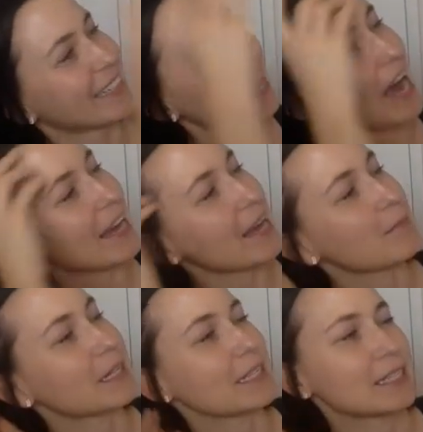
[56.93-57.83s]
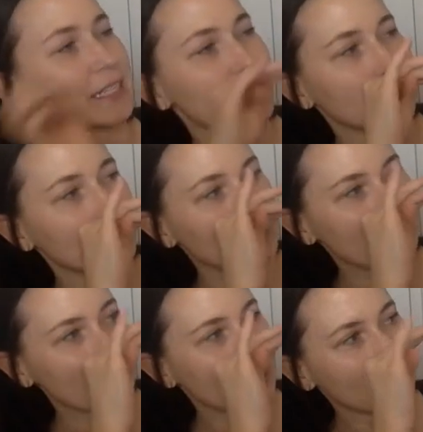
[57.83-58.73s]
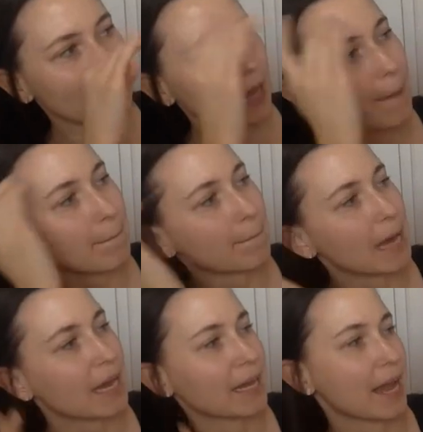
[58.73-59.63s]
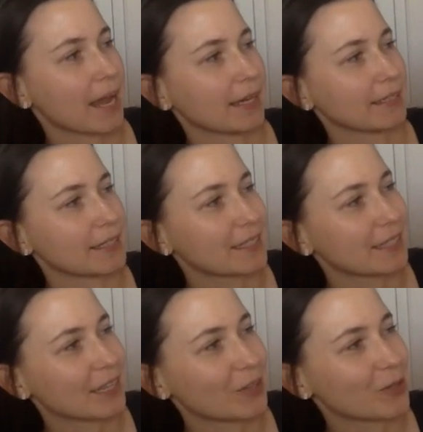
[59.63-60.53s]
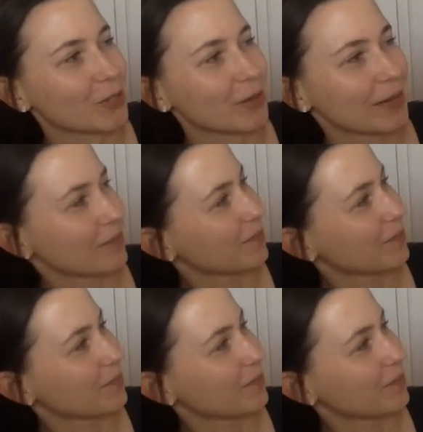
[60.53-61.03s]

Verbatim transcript: I am a seal and I clap my hands. Can you do it?